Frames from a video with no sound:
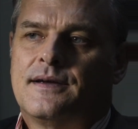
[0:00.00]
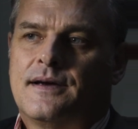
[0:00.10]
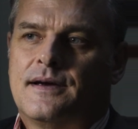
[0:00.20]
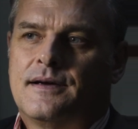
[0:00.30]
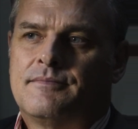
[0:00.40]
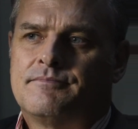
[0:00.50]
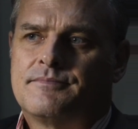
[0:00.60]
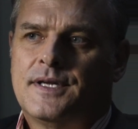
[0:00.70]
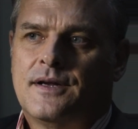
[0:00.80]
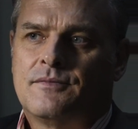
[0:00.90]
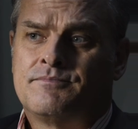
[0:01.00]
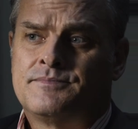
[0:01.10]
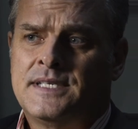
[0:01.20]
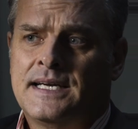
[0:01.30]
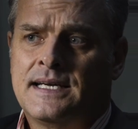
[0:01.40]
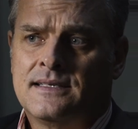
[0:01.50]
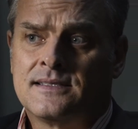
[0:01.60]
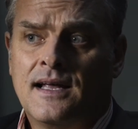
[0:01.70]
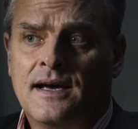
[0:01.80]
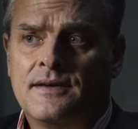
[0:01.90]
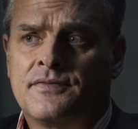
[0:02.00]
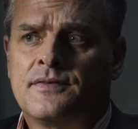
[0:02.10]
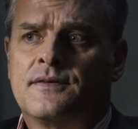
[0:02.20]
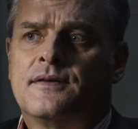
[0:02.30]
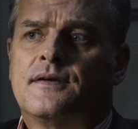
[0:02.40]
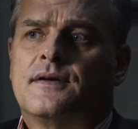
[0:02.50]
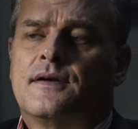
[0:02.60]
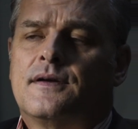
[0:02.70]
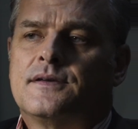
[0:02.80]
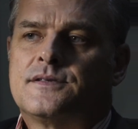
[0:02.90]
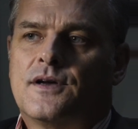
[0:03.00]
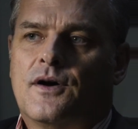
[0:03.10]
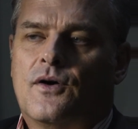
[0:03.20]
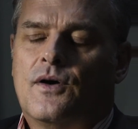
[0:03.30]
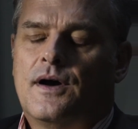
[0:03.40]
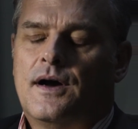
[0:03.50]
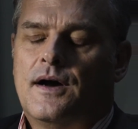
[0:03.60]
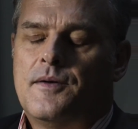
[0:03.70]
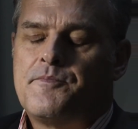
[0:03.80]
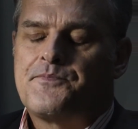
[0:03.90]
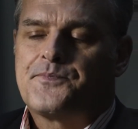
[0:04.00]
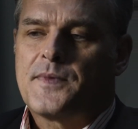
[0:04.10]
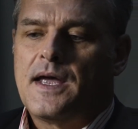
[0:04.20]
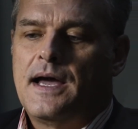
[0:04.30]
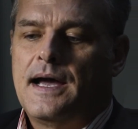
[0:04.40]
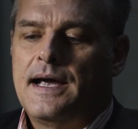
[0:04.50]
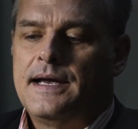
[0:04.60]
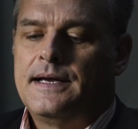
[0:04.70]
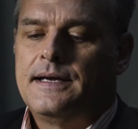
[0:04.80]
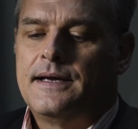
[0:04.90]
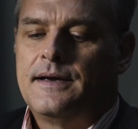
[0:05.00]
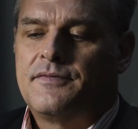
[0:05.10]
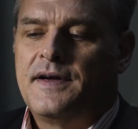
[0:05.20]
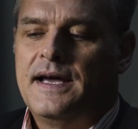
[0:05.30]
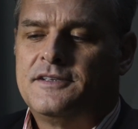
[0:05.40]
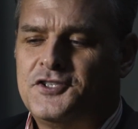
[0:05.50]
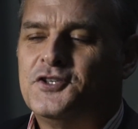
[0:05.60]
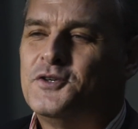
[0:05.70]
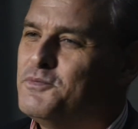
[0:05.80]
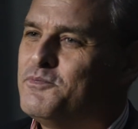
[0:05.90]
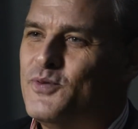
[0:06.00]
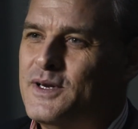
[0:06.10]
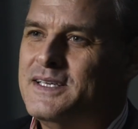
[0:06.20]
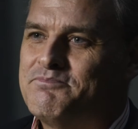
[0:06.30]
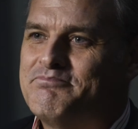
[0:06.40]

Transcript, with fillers: uh, you know, taking his life. So um, I have had two pretty